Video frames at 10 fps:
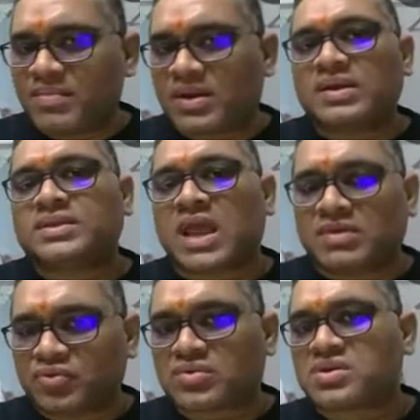this can be the future
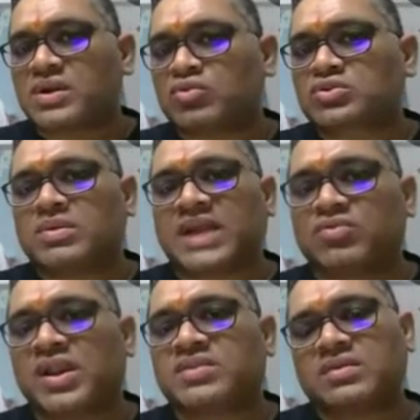question. What is the most common cytogenetic
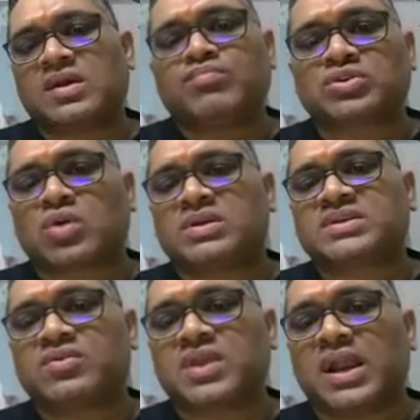change? Most common
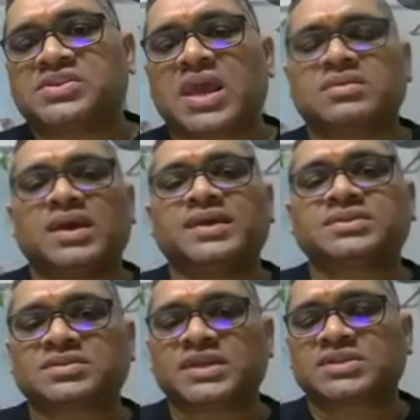cytogenetic change is
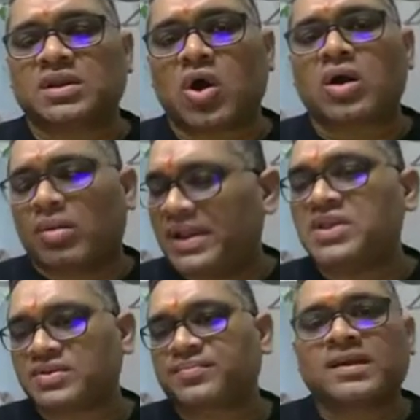6 long arm deletion.
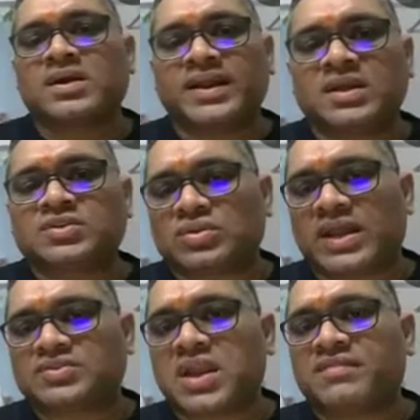Right. So they are associated
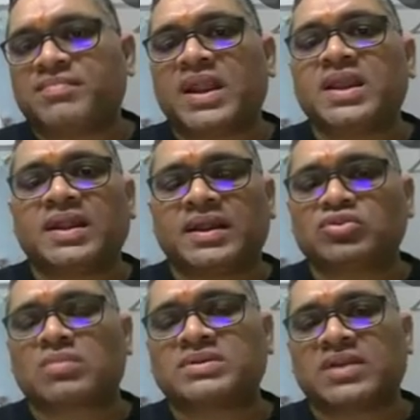with MYD88, and most common
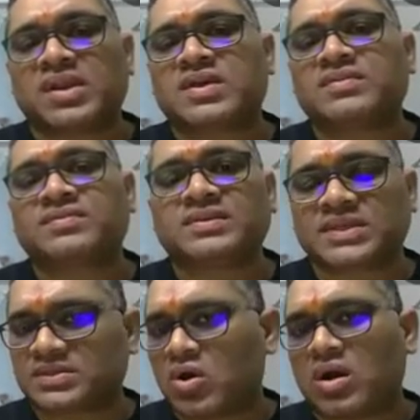cytogenetic change is the 6 long
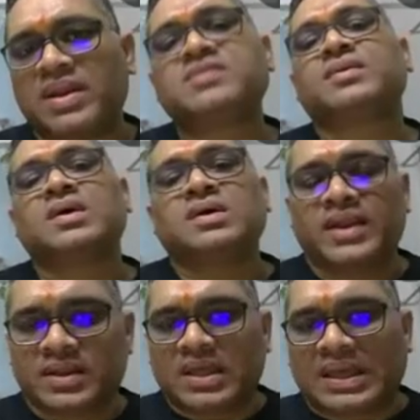arm deletion. Right.
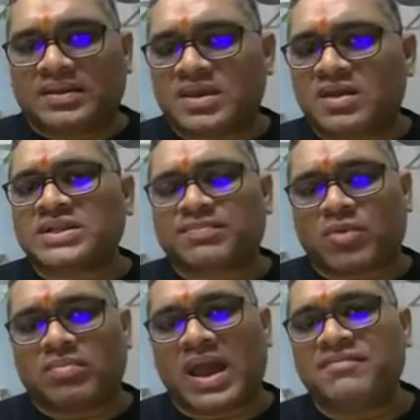Here, what is the problem?
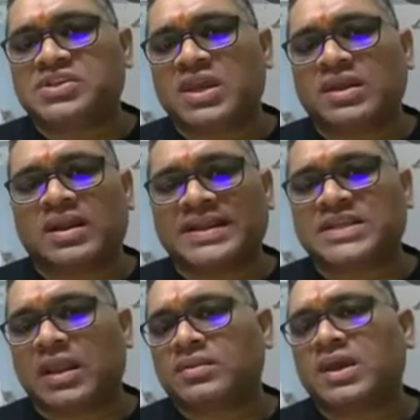Heavy chain and light chain, they
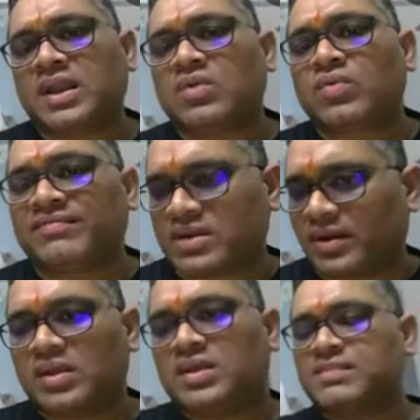are equally affected. See,
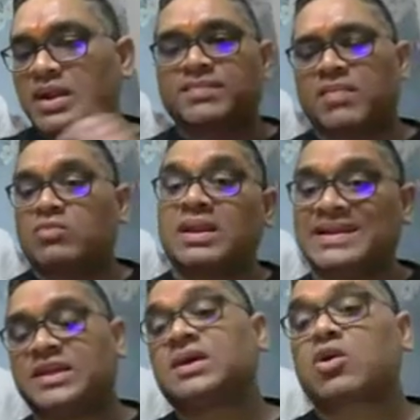multiple myeloma, light chains are
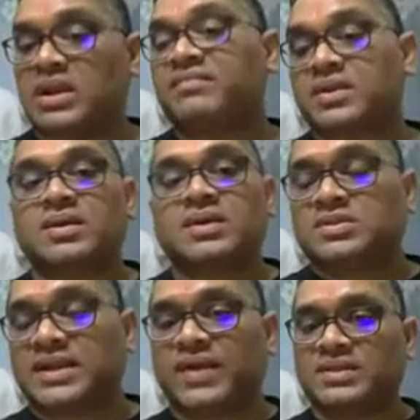commonly affected. That is why
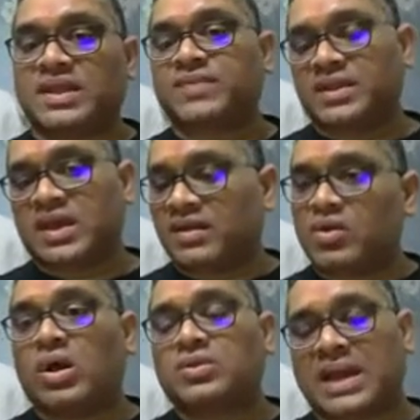they are having all those
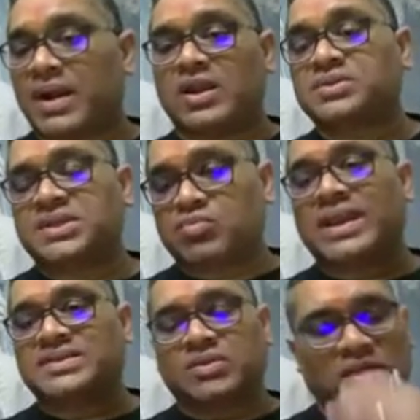amyloidosis, bone lysis, all
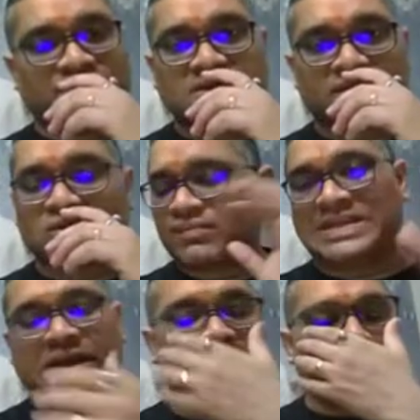these features are because of light chain. Right?